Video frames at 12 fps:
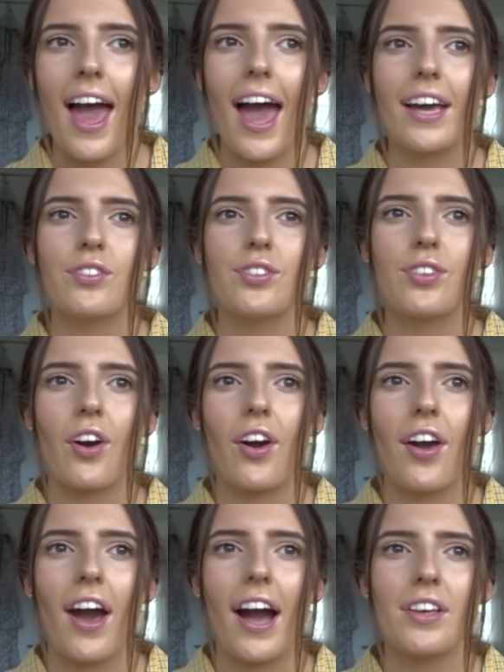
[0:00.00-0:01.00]
And so
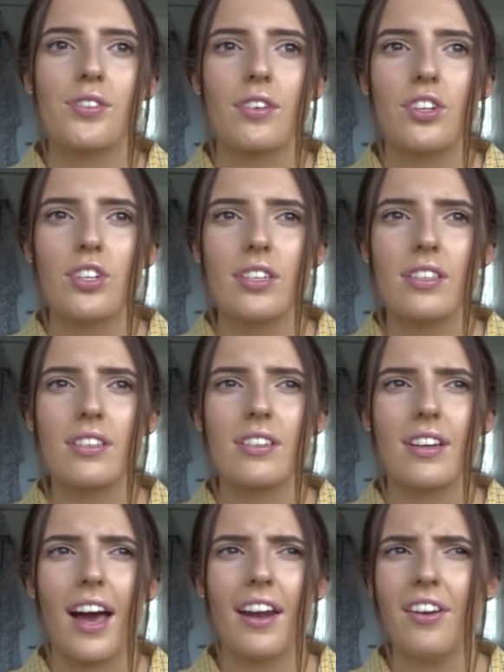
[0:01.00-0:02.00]
I sort of
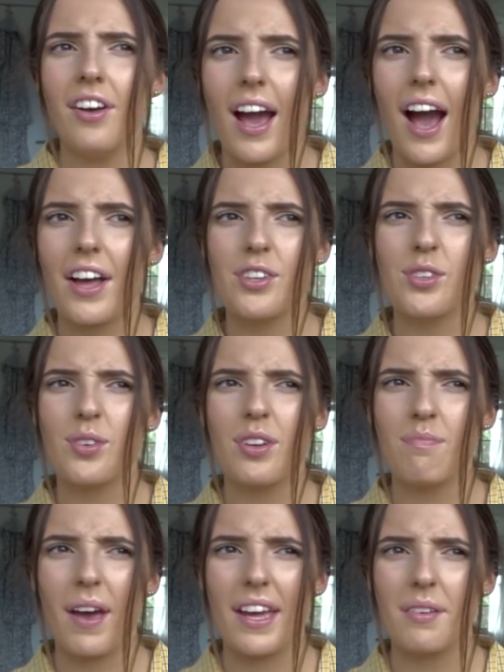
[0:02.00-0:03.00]
just, I don't know, I just sort
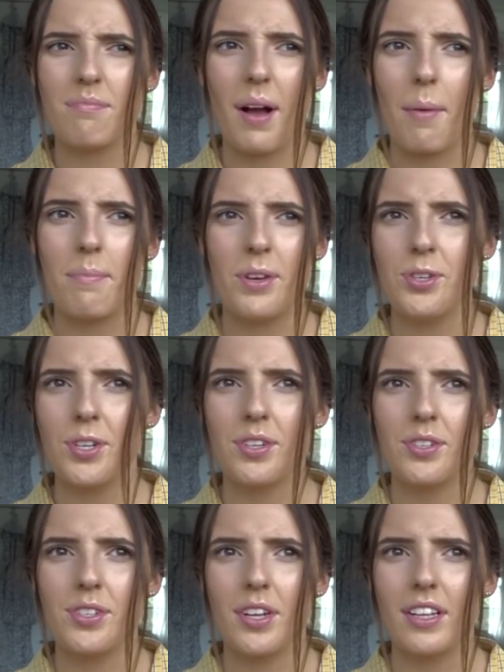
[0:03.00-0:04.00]
of made it my
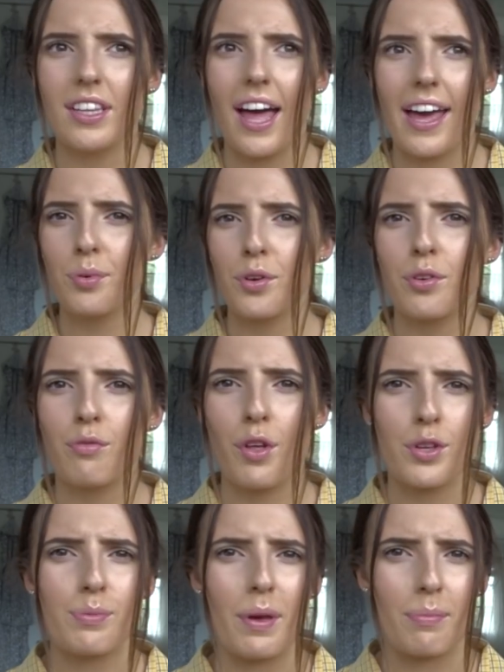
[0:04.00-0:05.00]
mission to like prove
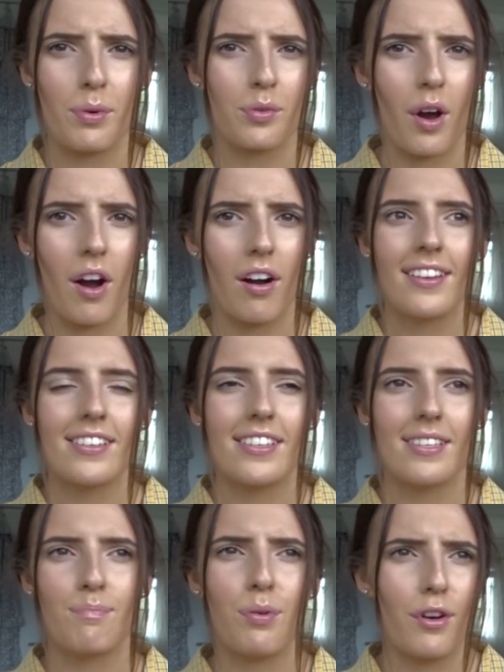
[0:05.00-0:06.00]
those people wrong,
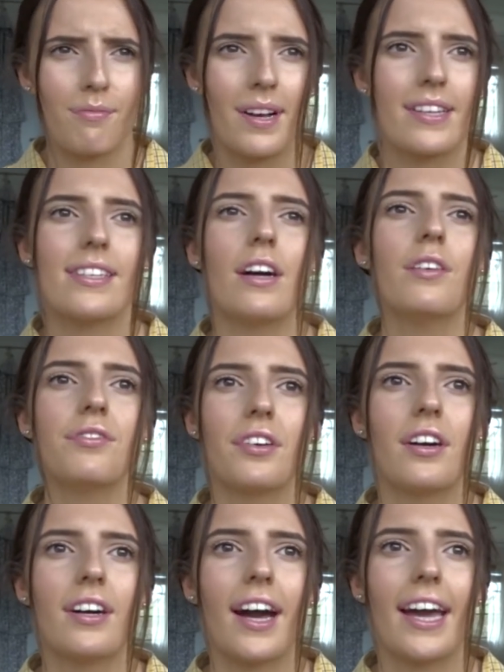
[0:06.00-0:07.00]
to prove myself
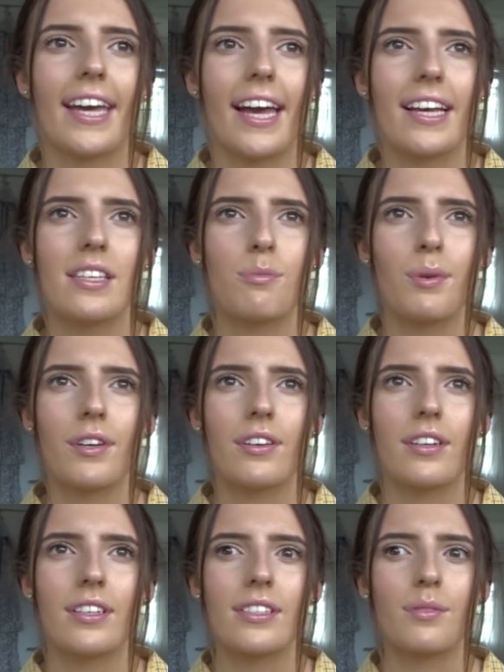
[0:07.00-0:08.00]
wrong, I guess,
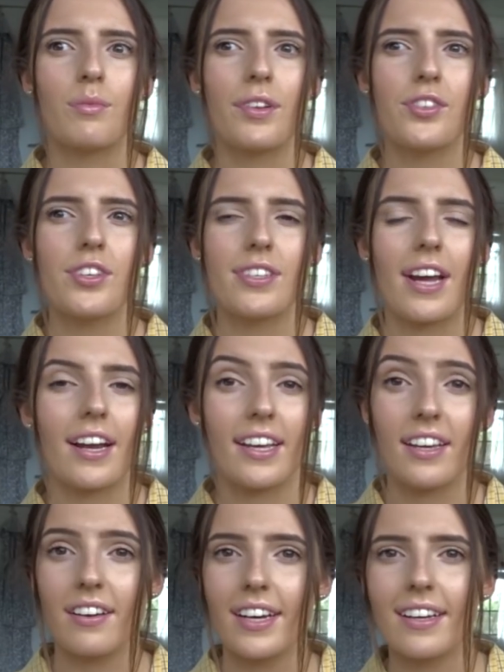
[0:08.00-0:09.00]
because once you start
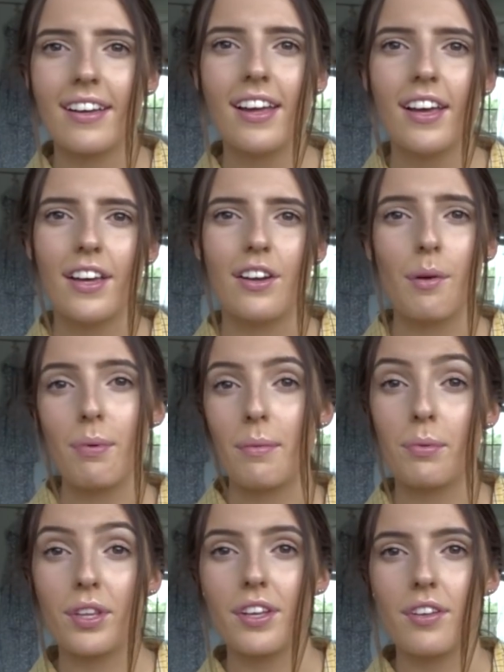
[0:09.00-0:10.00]
hearing, you know,
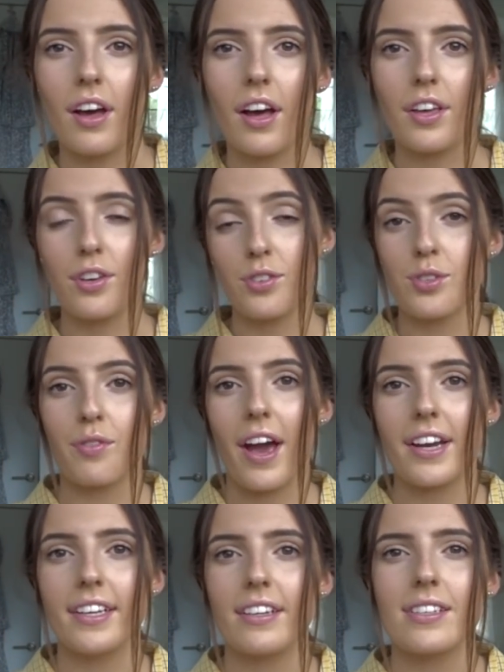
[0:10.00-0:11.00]
people that you're
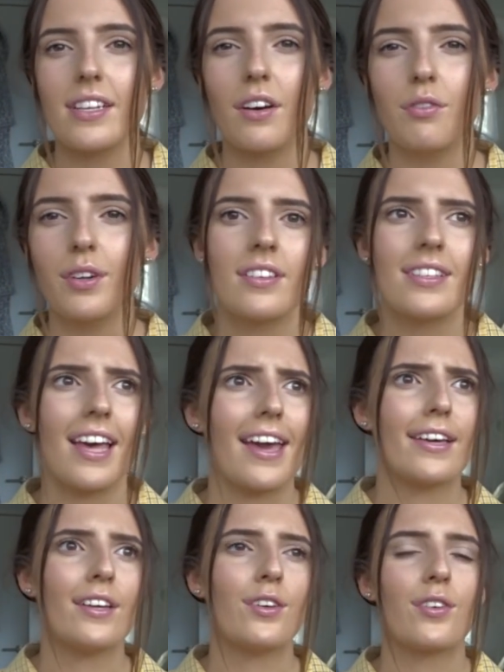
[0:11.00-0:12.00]
surrounding yourself with
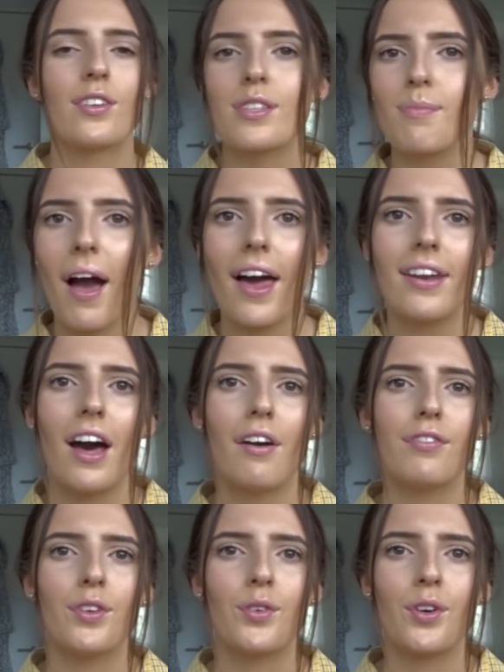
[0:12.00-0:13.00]
saying you're not smart
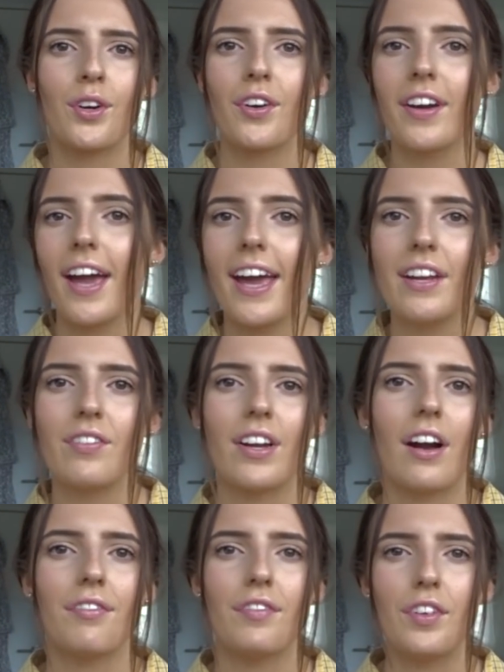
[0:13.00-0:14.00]
enough, you're not creative
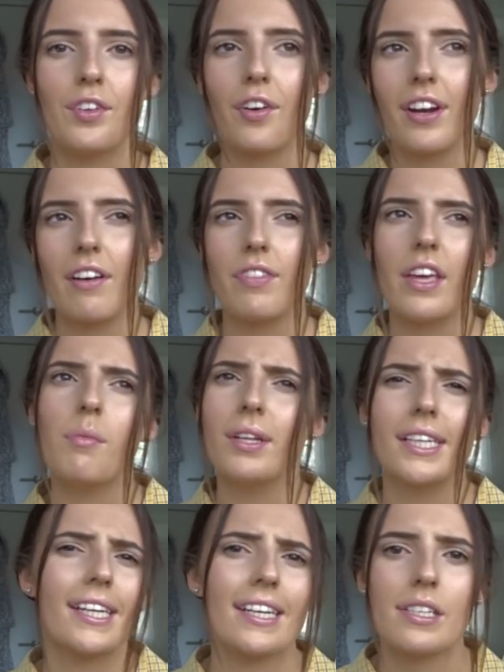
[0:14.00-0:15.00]
enough, you don't have the
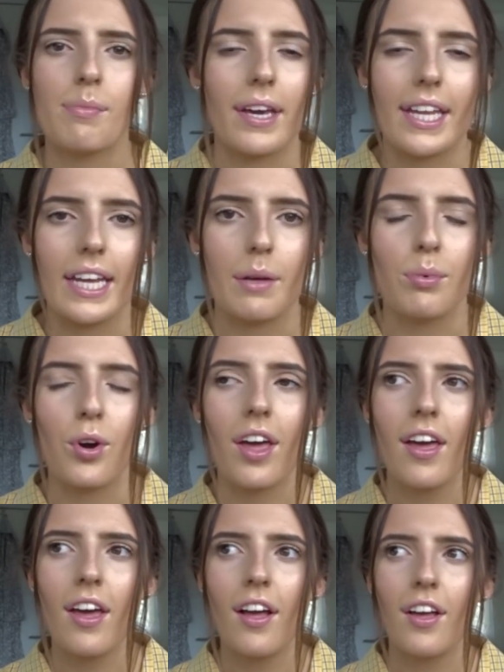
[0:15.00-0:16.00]
ability to make an ebook,
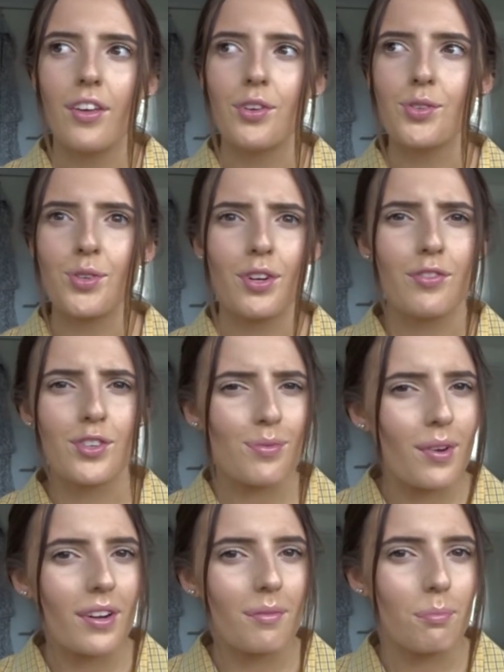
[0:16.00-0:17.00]
you sort of just
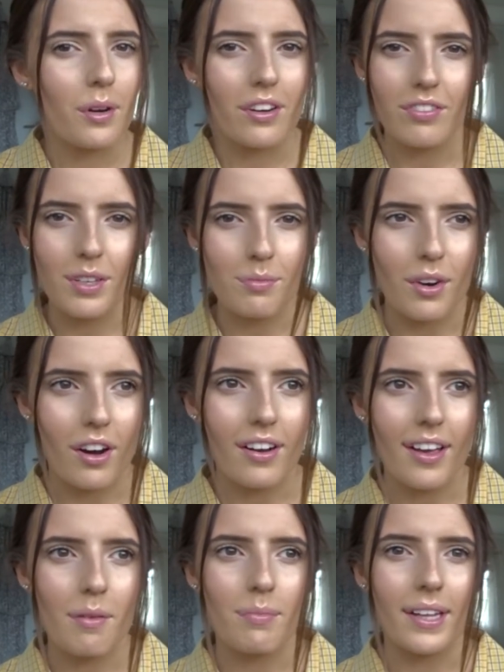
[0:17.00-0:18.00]
want to prove them
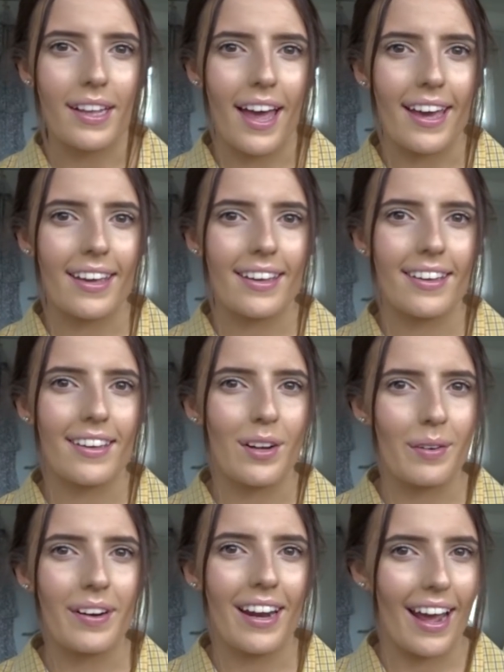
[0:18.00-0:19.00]
wrong and be like, you
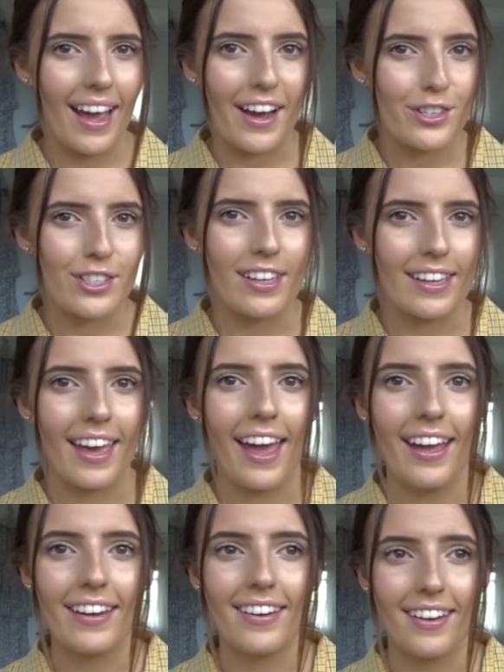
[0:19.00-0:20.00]
know what, I actually
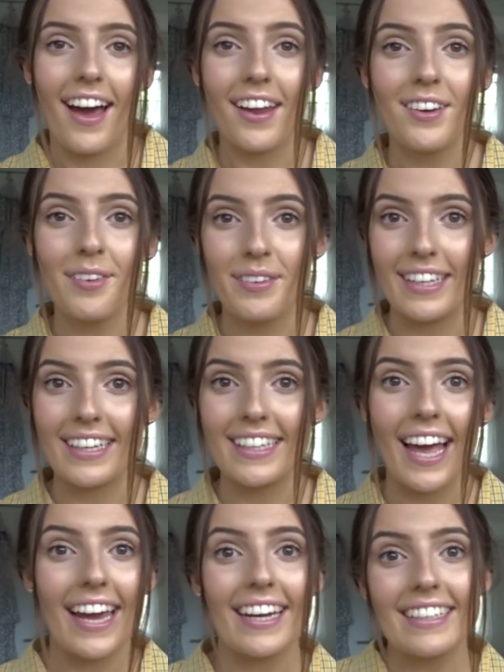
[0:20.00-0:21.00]
can. And no, a year
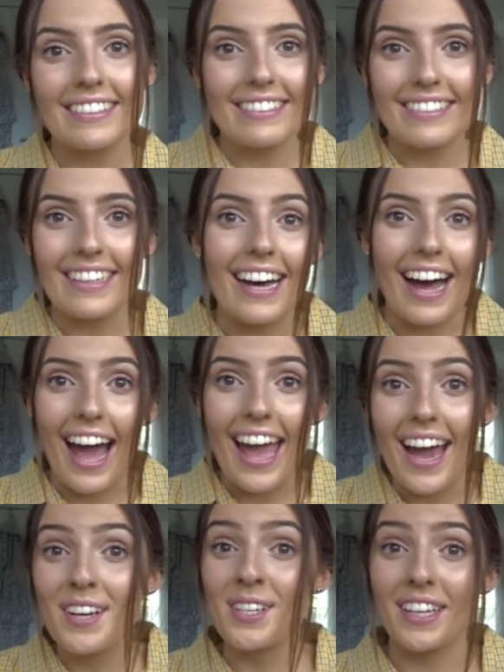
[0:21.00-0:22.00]
later, I
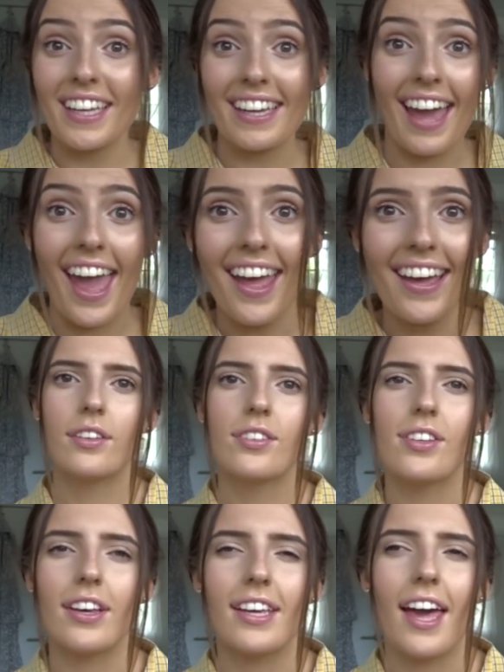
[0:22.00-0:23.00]
actually can.
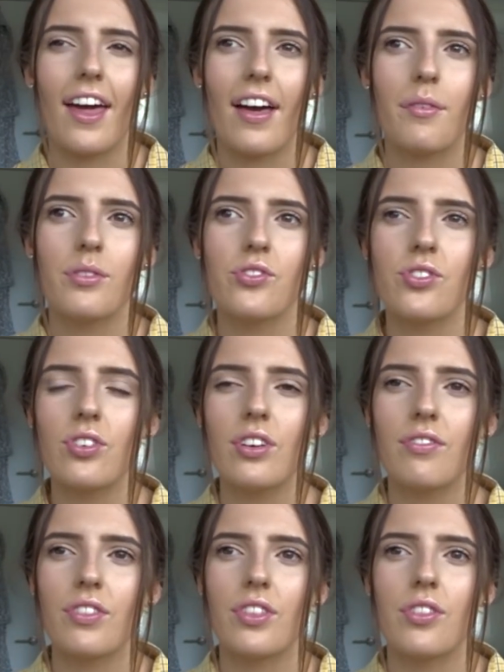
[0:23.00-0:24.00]
So yeah, that was sort
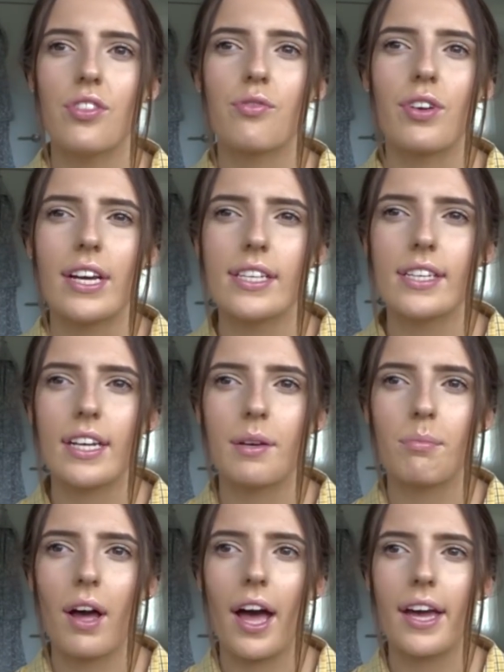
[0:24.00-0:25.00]
of the reasoning
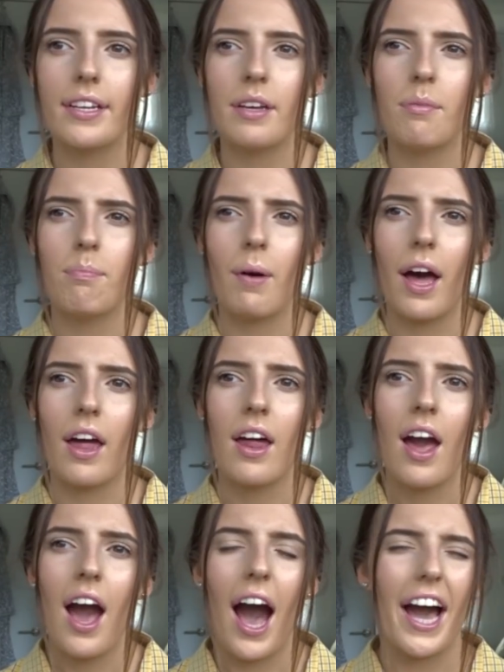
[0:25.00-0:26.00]
behind it, but
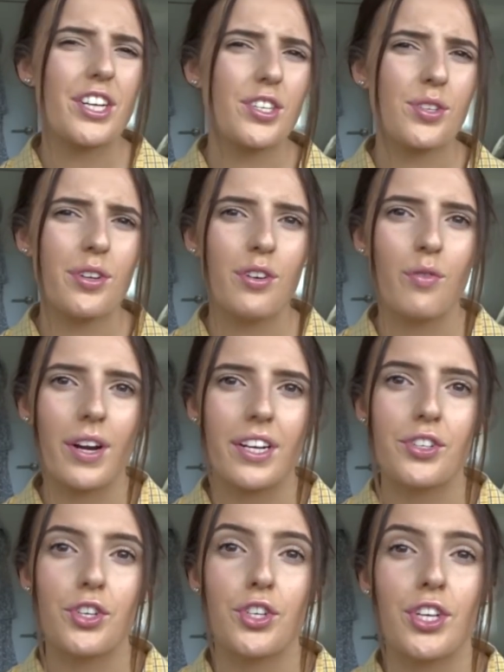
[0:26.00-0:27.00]
I just sort of wanted
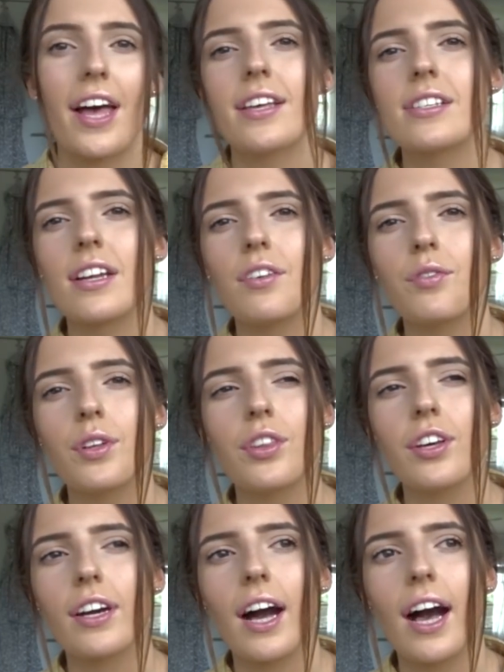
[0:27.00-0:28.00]
to share stuff with
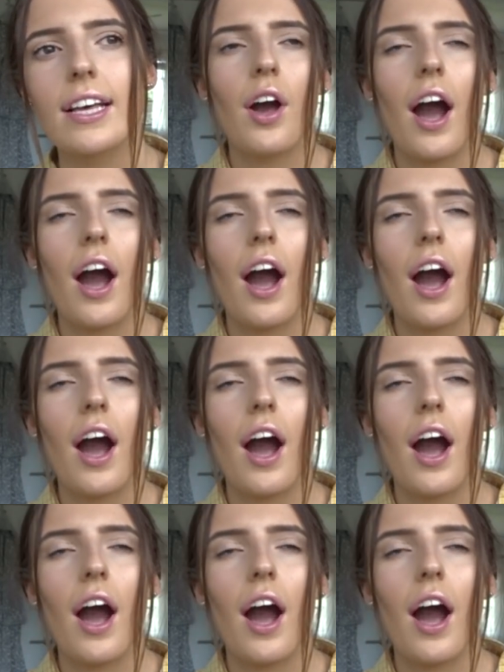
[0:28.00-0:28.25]
you guys.